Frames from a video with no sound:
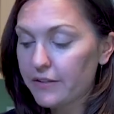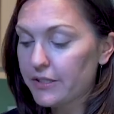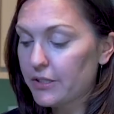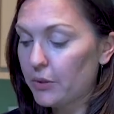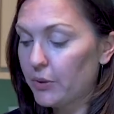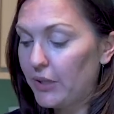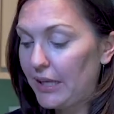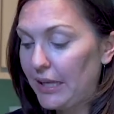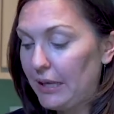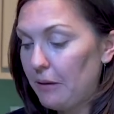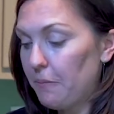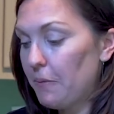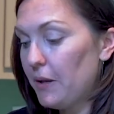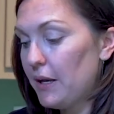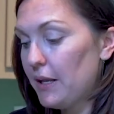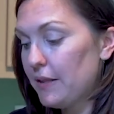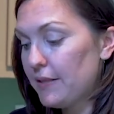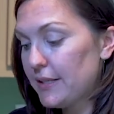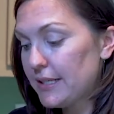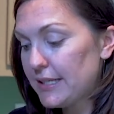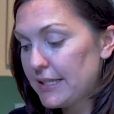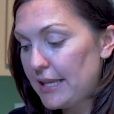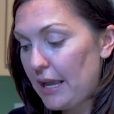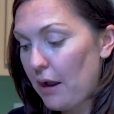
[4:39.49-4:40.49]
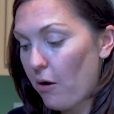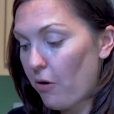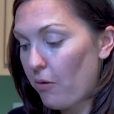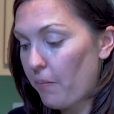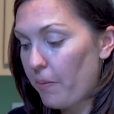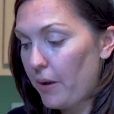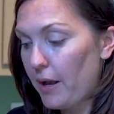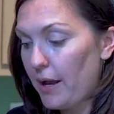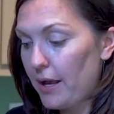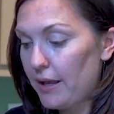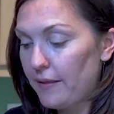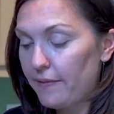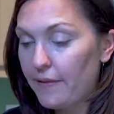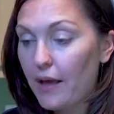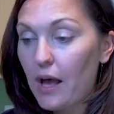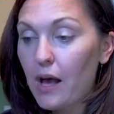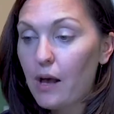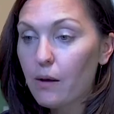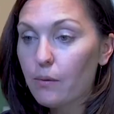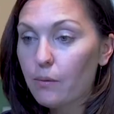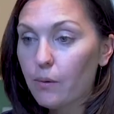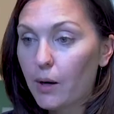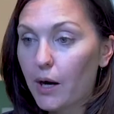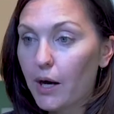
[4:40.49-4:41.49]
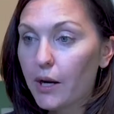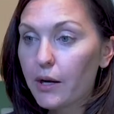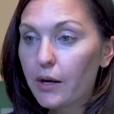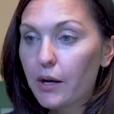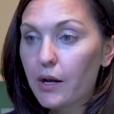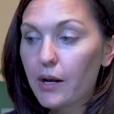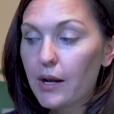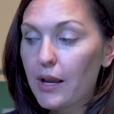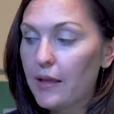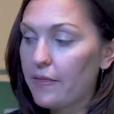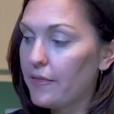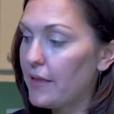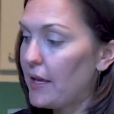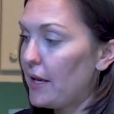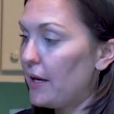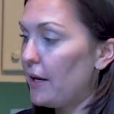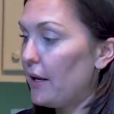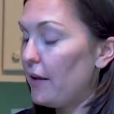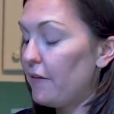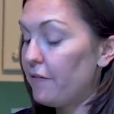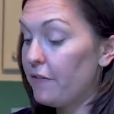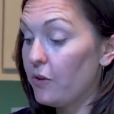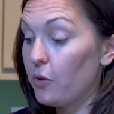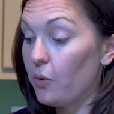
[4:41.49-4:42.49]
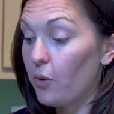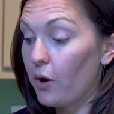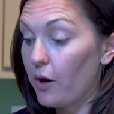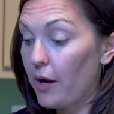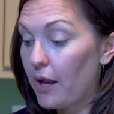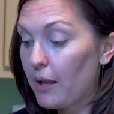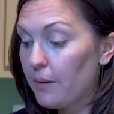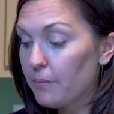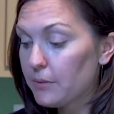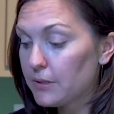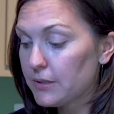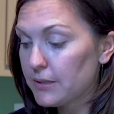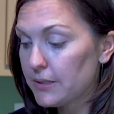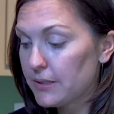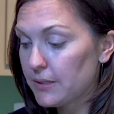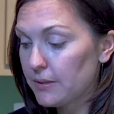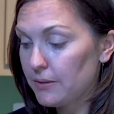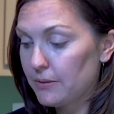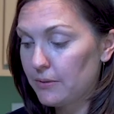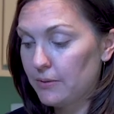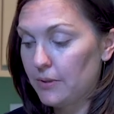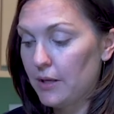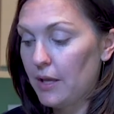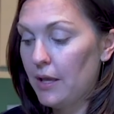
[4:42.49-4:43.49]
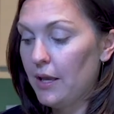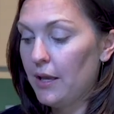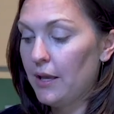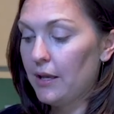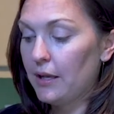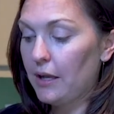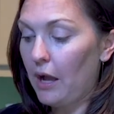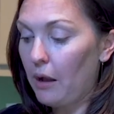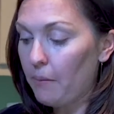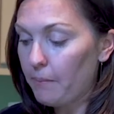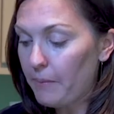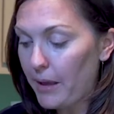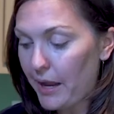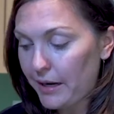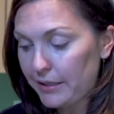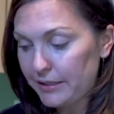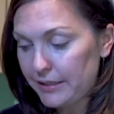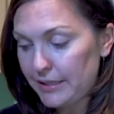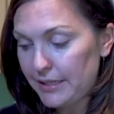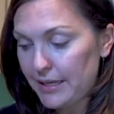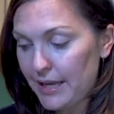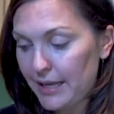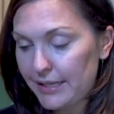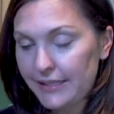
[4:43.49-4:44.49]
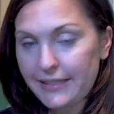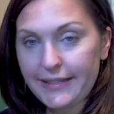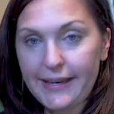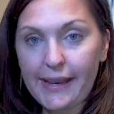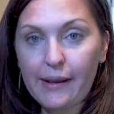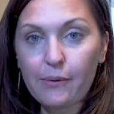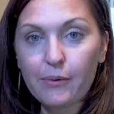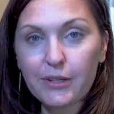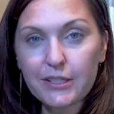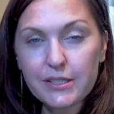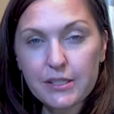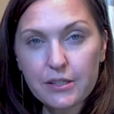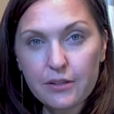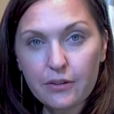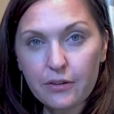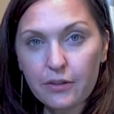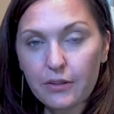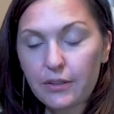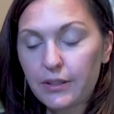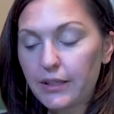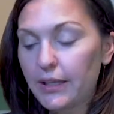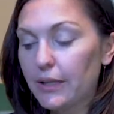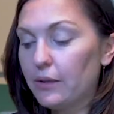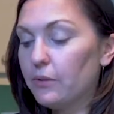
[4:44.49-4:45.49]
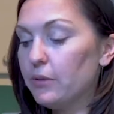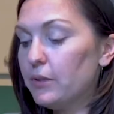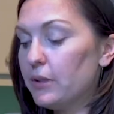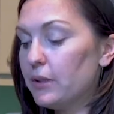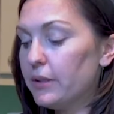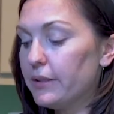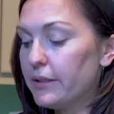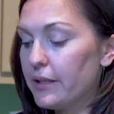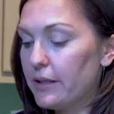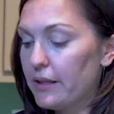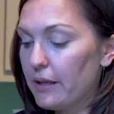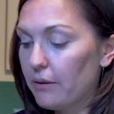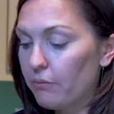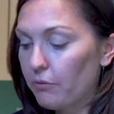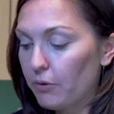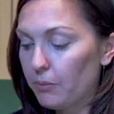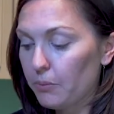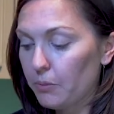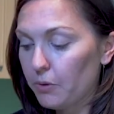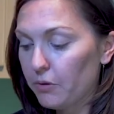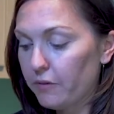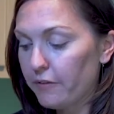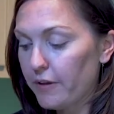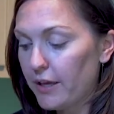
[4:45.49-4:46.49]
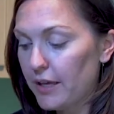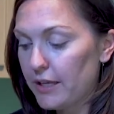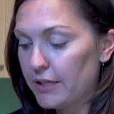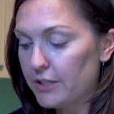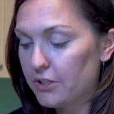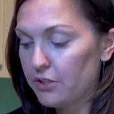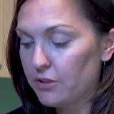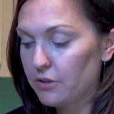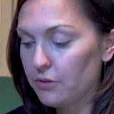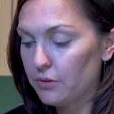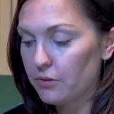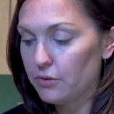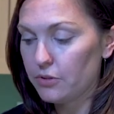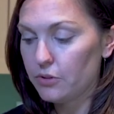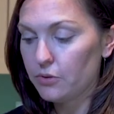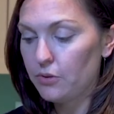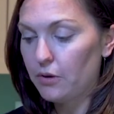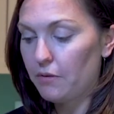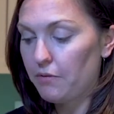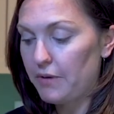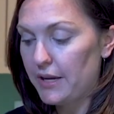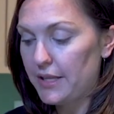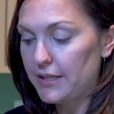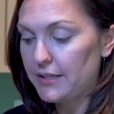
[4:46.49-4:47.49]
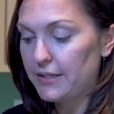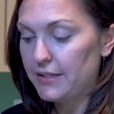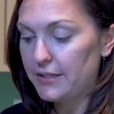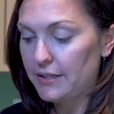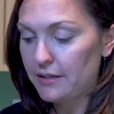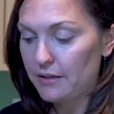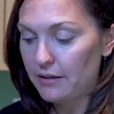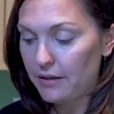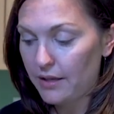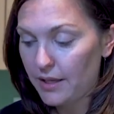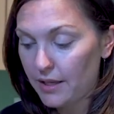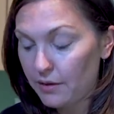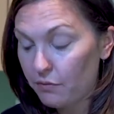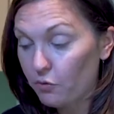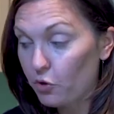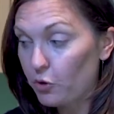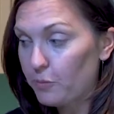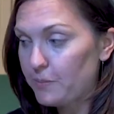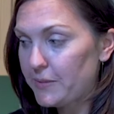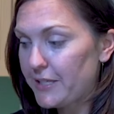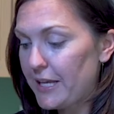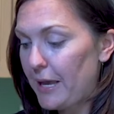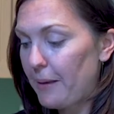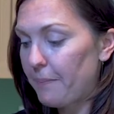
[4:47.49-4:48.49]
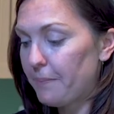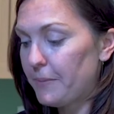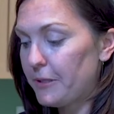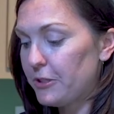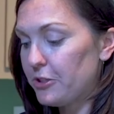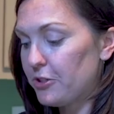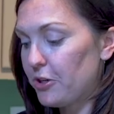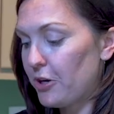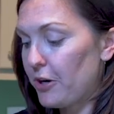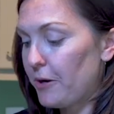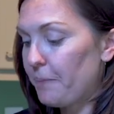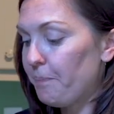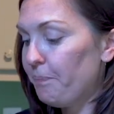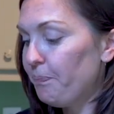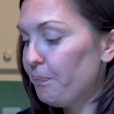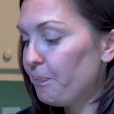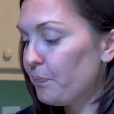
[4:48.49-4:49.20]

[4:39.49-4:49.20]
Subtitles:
So keep it in the scour pot in the hot water, and then if you are able to, come back the next day when it's thoroughly cooled and then remove it to do a rinse in room temperature.